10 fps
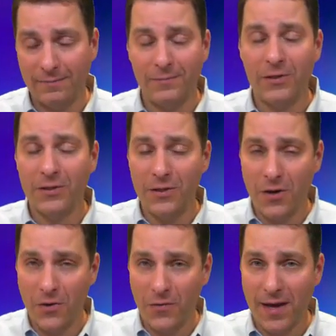Just
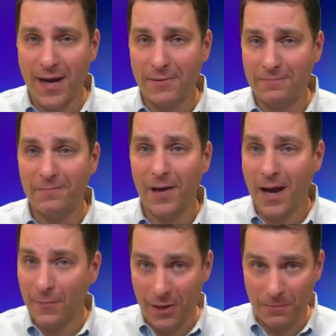know that
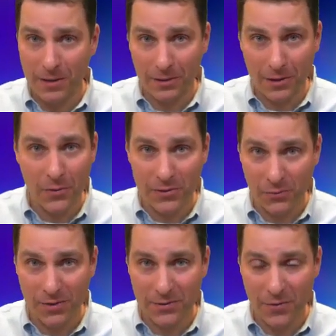I'm going to pick the lowest
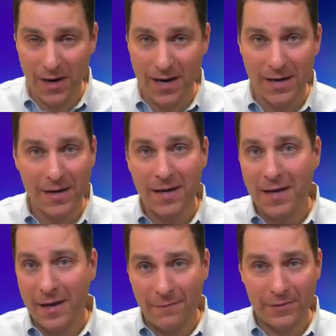quiz grade.
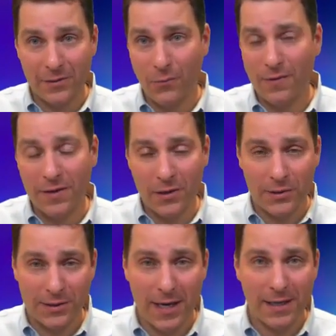If it's the one that you
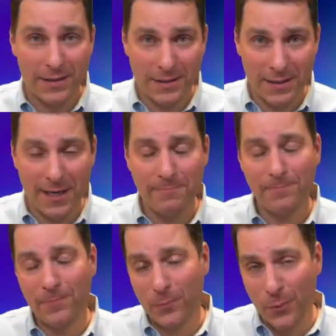decided to skip,
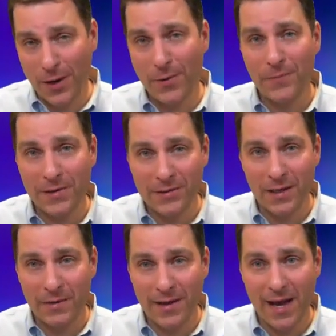well, it's
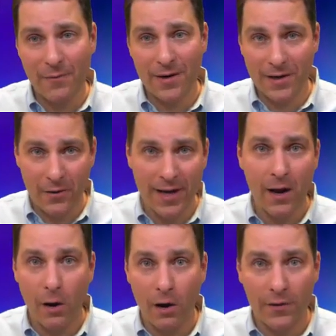going to be that one, and I'll
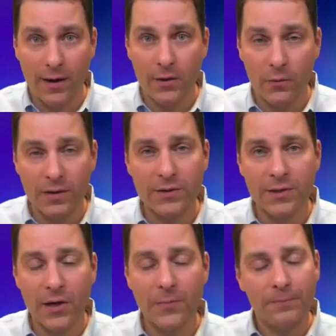count all the other ones.
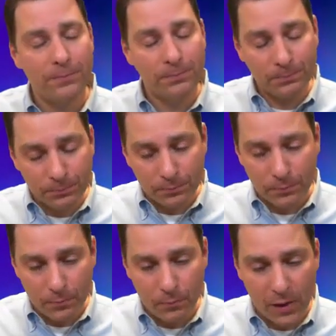So
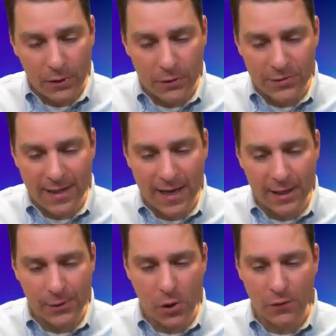use that
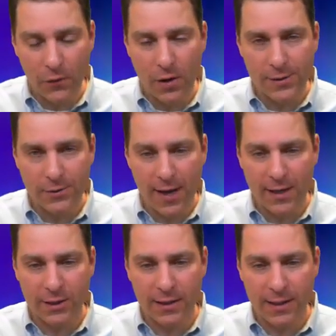in your overall
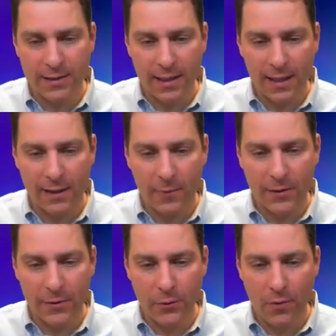strategy, is
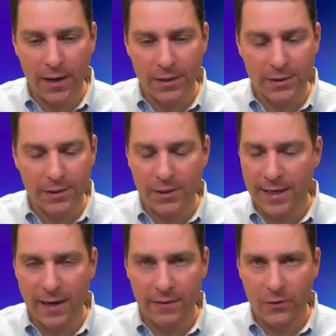whether you wanted just to
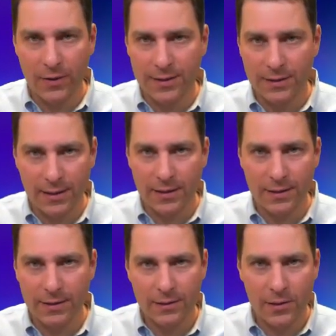take every quiz and then
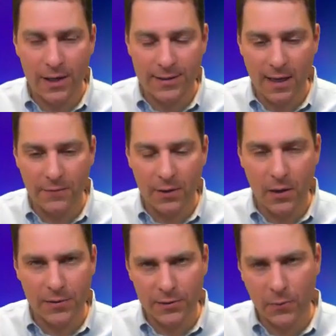just toss out the
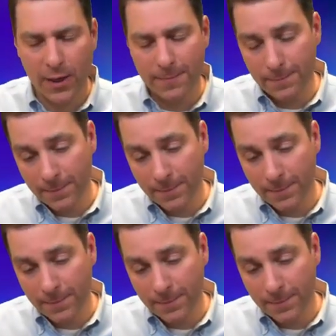lowest one.